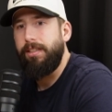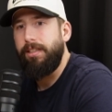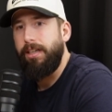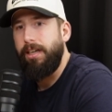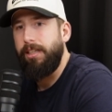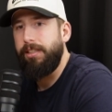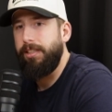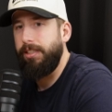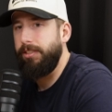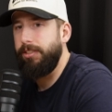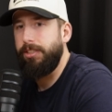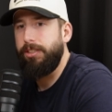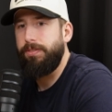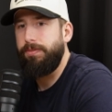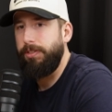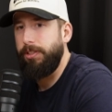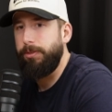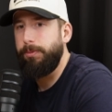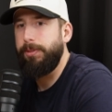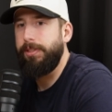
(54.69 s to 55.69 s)
I think just
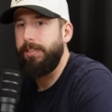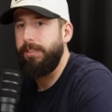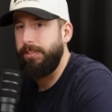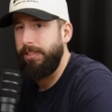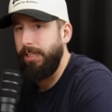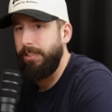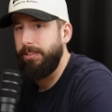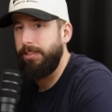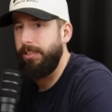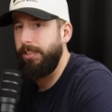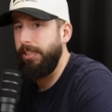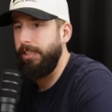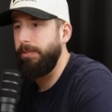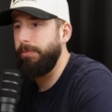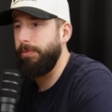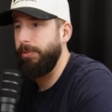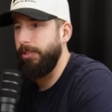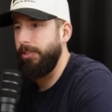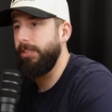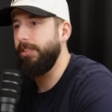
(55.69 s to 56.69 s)
filled with intensity,
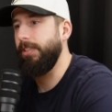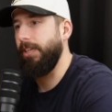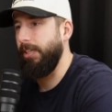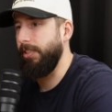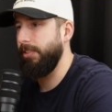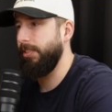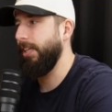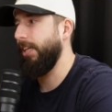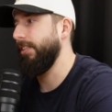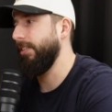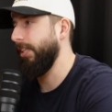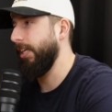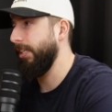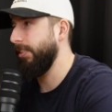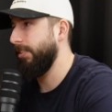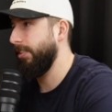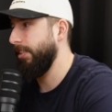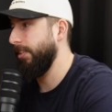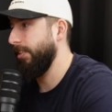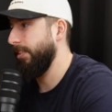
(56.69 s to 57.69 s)
which has then
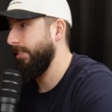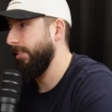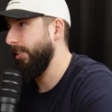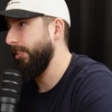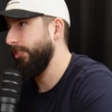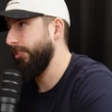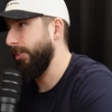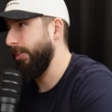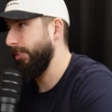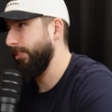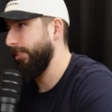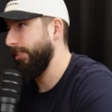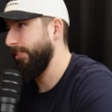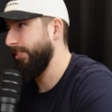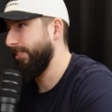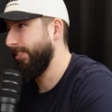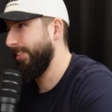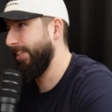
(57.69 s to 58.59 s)
led to exhaustion.